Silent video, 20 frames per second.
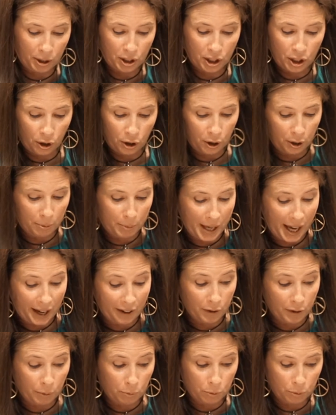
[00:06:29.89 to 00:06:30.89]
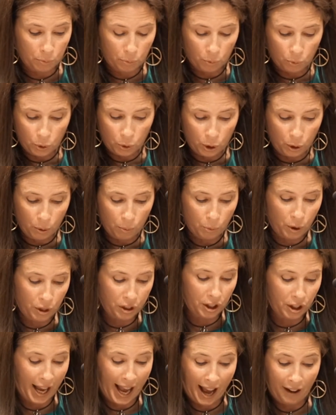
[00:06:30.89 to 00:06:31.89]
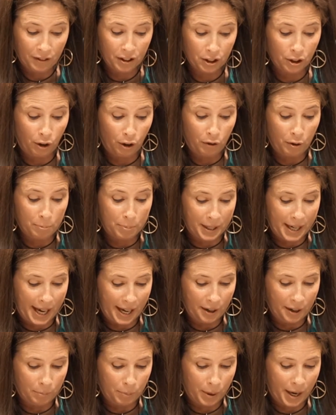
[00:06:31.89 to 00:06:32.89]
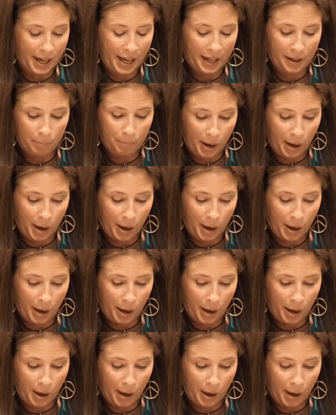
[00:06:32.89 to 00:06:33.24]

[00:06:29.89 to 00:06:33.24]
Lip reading: but she hurried me out of the room with half a loaf of banana bread and